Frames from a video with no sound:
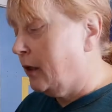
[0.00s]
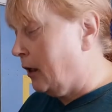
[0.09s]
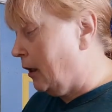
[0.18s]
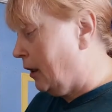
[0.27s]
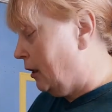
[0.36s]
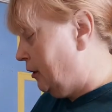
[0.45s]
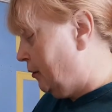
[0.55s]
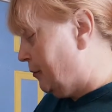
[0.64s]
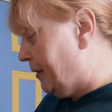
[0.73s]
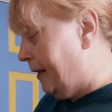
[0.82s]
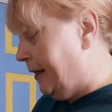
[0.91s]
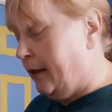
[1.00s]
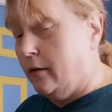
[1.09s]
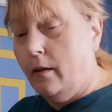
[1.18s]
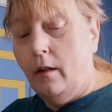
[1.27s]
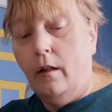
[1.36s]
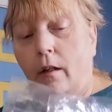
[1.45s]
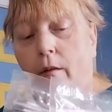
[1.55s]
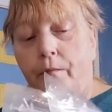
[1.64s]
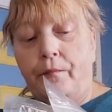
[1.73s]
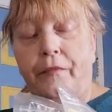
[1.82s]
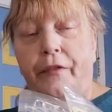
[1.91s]
using
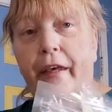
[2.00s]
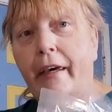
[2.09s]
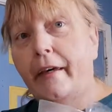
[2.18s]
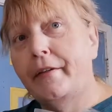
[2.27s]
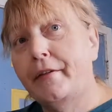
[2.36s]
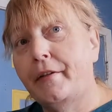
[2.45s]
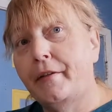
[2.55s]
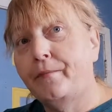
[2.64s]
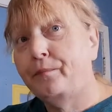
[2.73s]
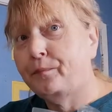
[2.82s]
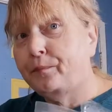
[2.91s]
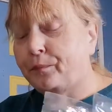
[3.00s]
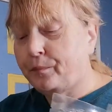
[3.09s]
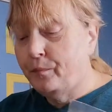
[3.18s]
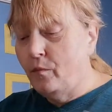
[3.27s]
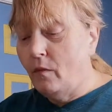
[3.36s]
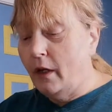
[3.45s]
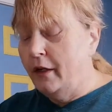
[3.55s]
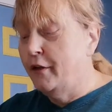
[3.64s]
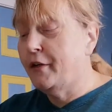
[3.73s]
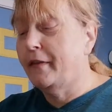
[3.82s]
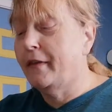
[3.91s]
the
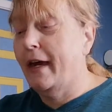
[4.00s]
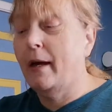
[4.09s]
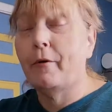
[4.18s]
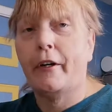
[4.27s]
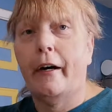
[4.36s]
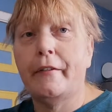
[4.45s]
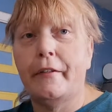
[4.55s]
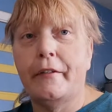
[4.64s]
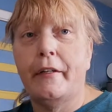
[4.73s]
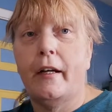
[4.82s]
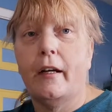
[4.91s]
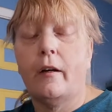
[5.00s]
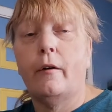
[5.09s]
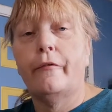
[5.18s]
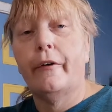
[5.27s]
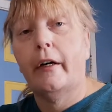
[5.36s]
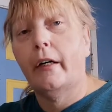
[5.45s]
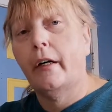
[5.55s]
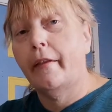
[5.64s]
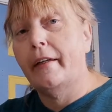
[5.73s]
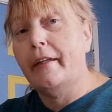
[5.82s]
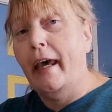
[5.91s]
apricots instead of
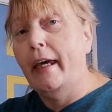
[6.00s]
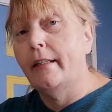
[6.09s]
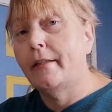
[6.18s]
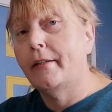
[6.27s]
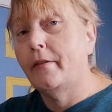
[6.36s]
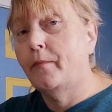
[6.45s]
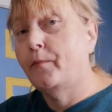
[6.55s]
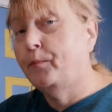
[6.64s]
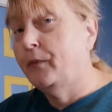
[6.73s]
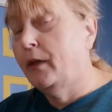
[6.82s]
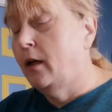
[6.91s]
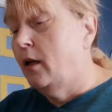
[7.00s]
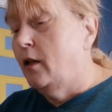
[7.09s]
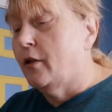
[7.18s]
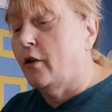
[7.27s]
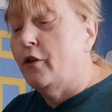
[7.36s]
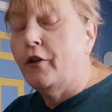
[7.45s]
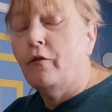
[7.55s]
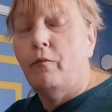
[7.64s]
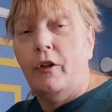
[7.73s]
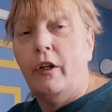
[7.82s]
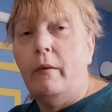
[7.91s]
the dates. So you
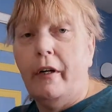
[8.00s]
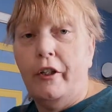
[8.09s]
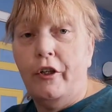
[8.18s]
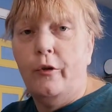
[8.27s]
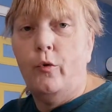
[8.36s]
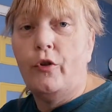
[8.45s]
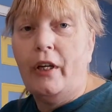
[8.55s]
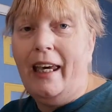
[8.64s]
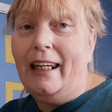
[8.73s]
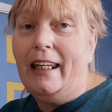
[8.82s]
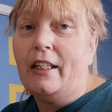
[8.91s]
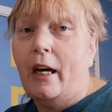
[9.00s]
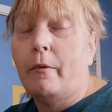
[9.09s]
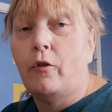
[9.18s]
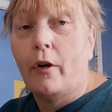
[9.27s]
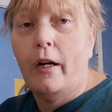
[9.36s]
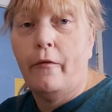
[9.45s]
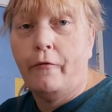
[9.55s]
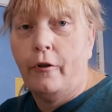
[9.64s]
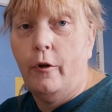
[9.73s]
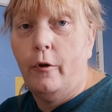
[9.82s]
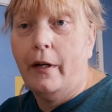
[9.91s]
can pretty much use any type of dried
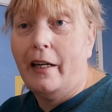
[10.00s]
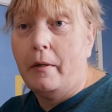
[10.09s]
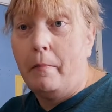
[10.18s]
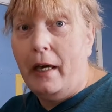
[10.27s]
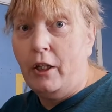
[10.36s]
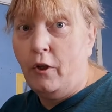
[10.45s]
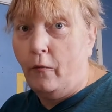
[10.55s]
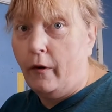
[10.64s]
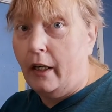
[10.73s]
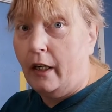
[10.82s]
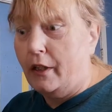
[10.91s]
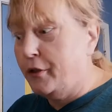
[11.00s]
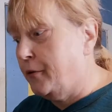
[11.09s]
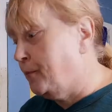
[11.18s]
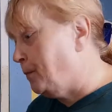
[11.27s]
fruit as a base for this.